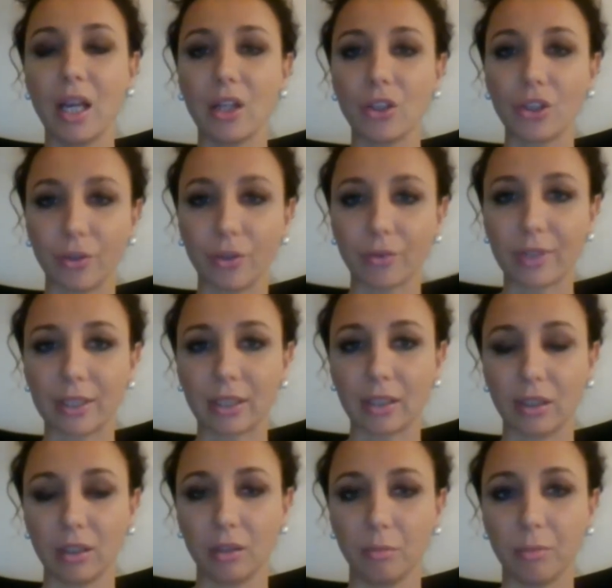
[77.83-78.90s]
shifts
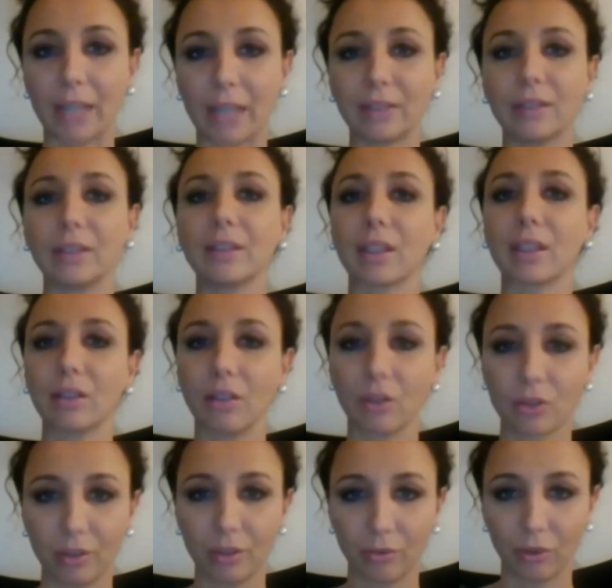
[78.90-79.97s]
impacting
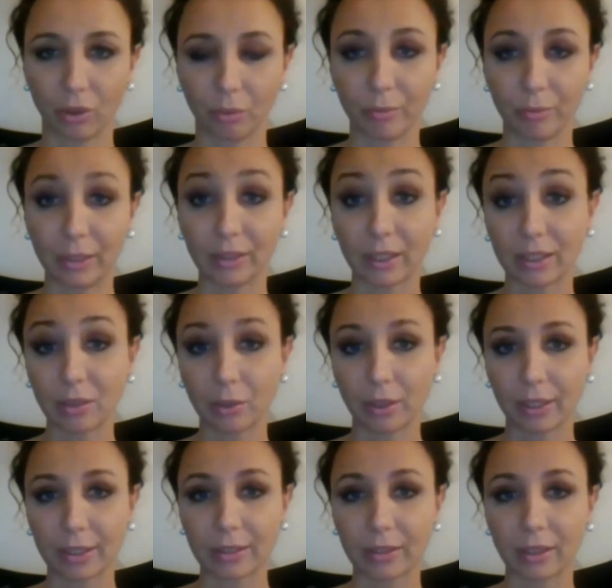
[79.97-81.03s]
technology development, as well
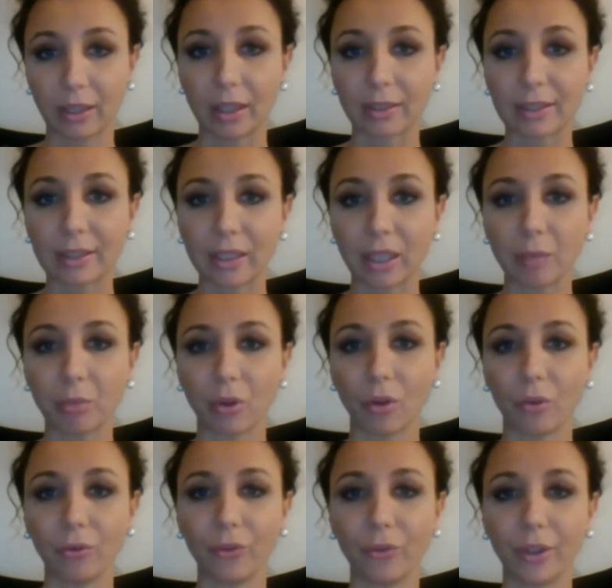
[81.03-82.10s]
as the landscape
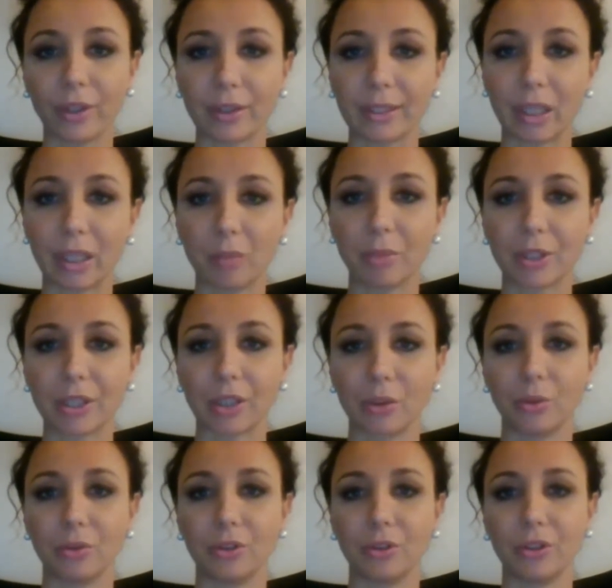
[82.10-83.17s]
of
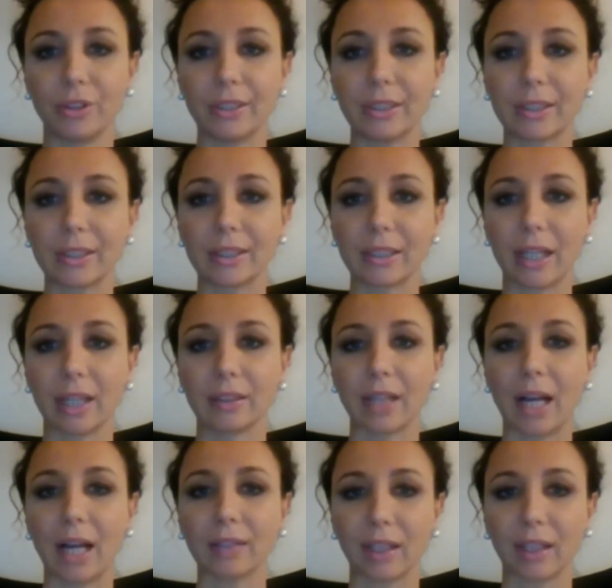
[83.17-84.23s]
cybersecurity risks
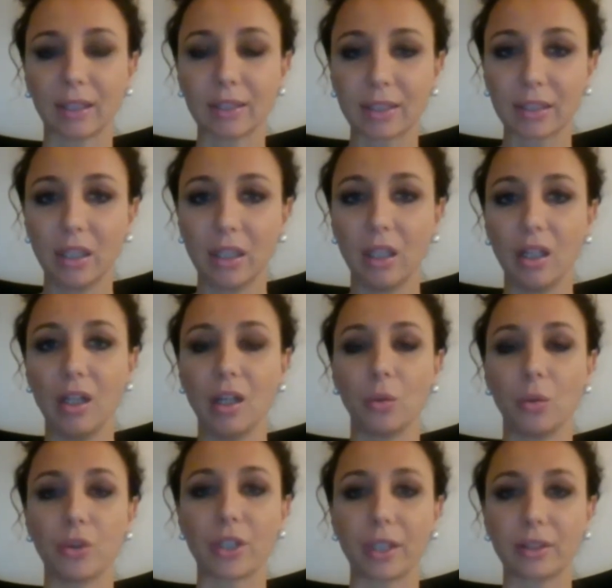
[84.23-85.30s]
and attacks,
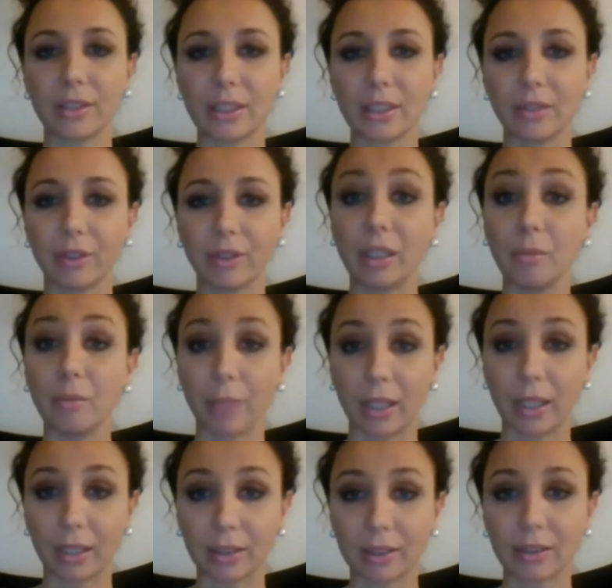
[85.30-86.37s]
which aggressively
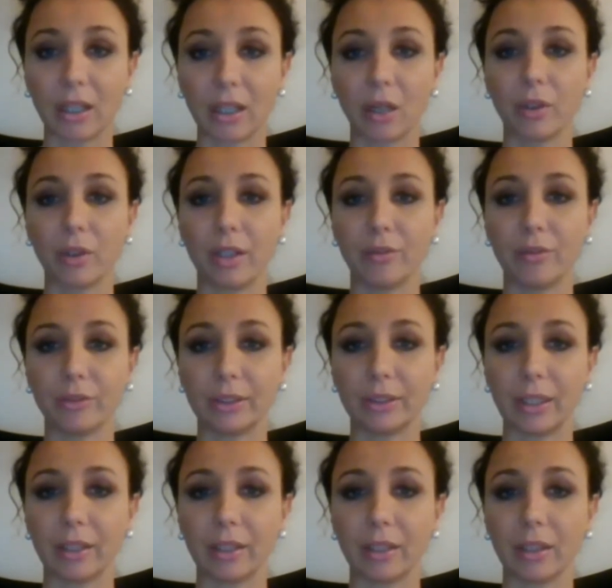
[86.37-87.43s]
impact our
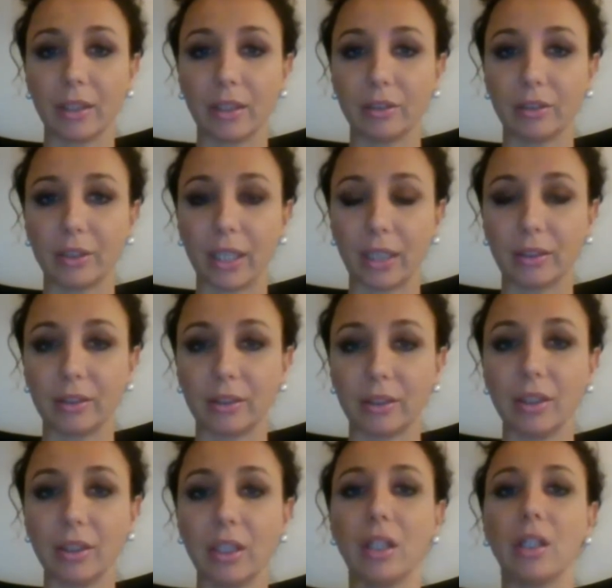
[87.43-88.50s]
everyday reality.
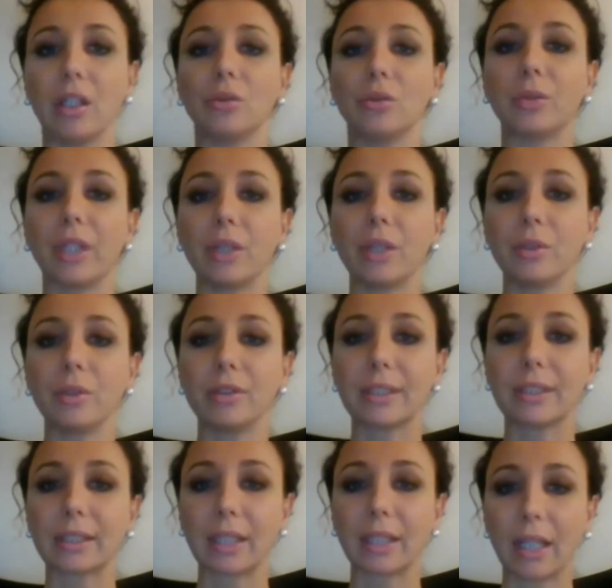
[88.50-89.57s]
Today, we
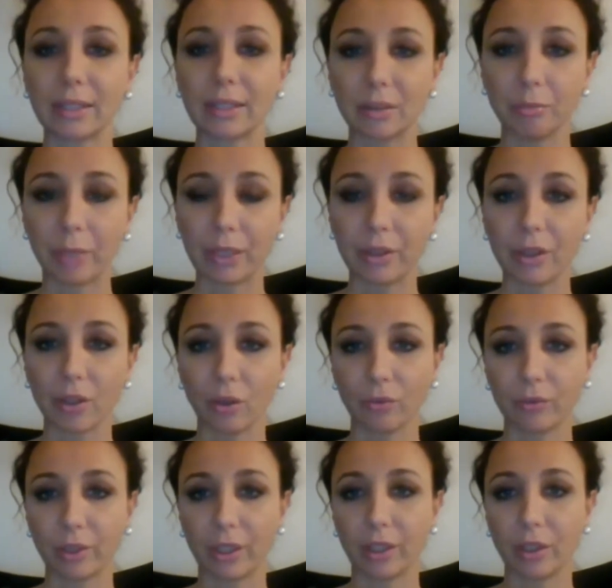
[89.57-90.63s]
discussed many
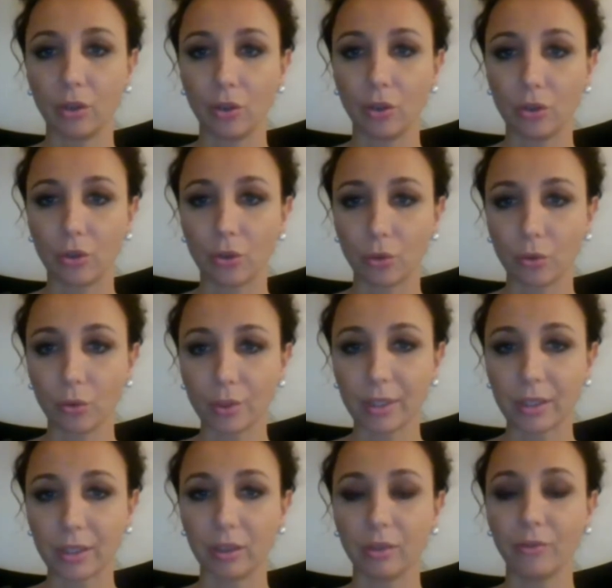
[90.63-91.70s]
of the
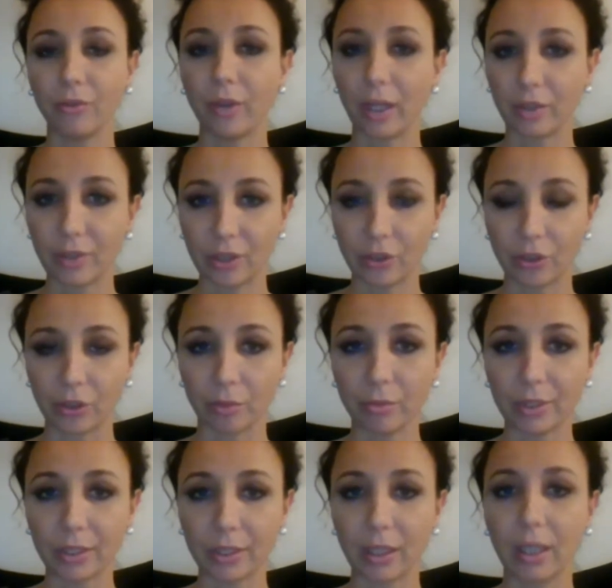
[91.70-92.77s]
issues in 5
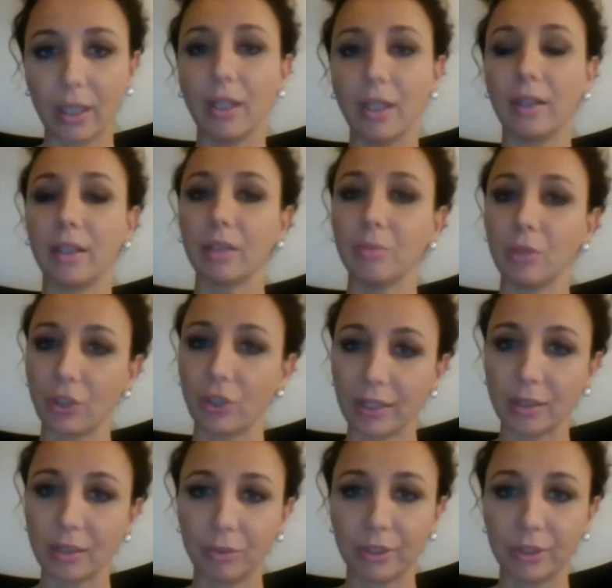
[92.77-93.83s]
streams. Let me
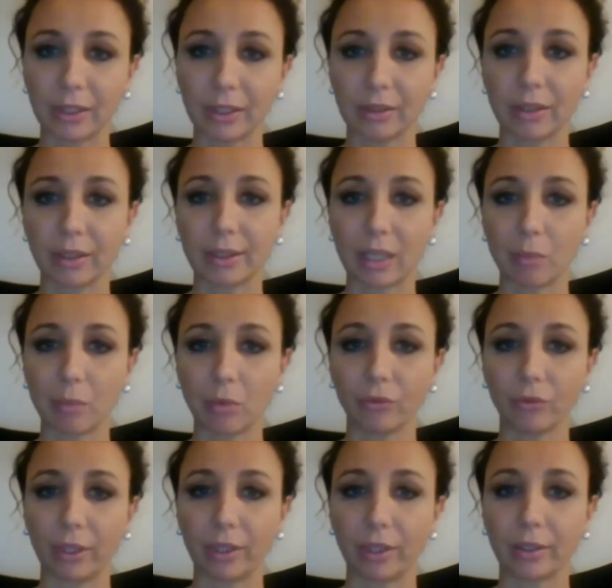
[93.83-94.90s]
just present some
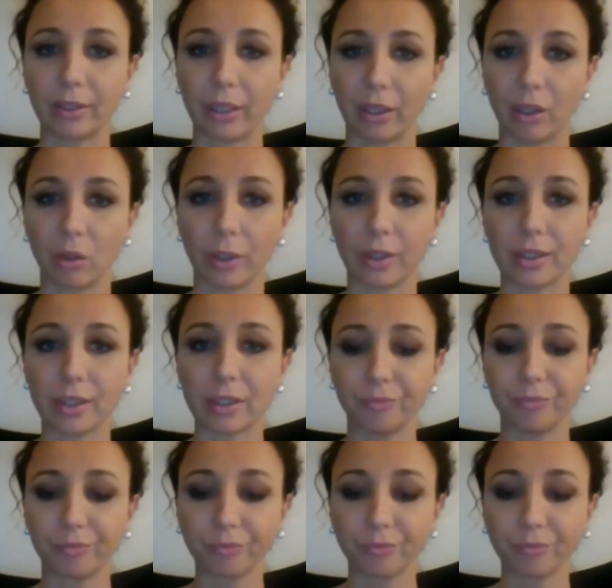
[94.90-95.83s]
of the takeaways.